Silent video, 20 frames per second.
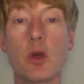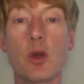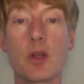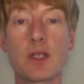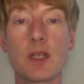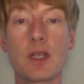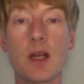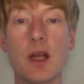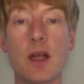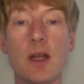a
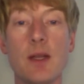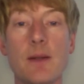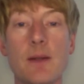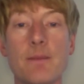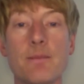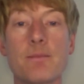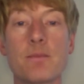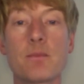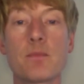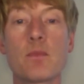tie,
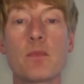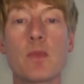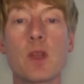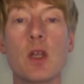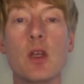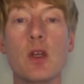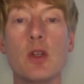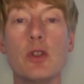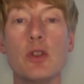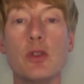
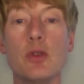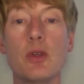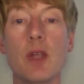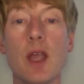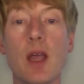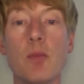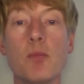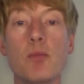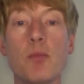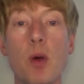you'll
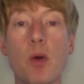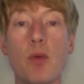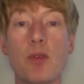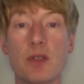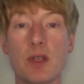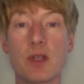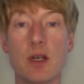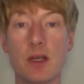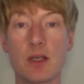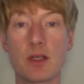get both
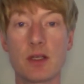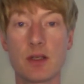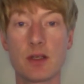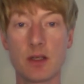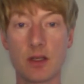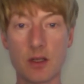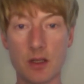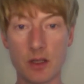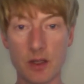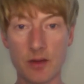sides
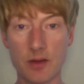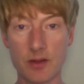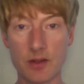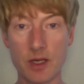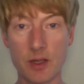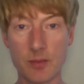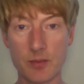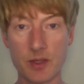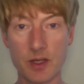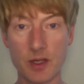at the
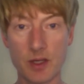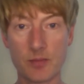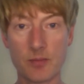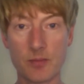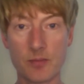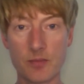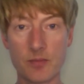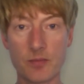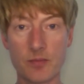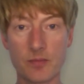same time.
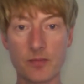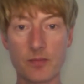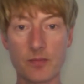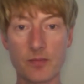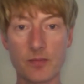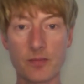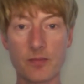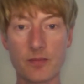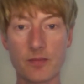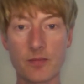
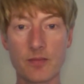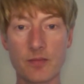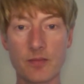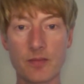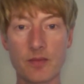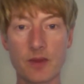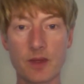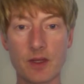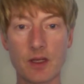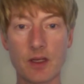
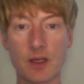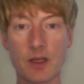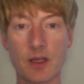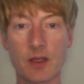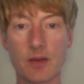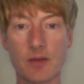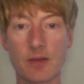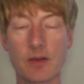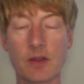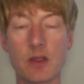Okay,
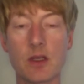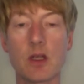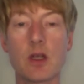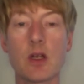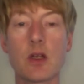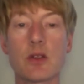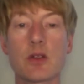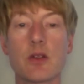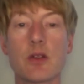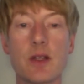
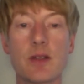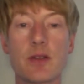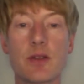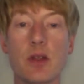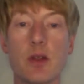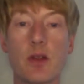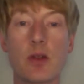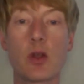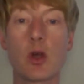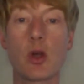so that's
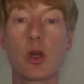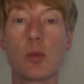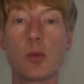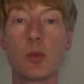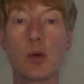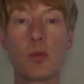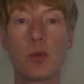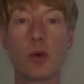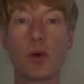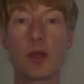the
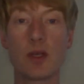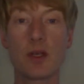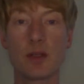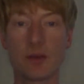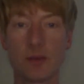collarbone point.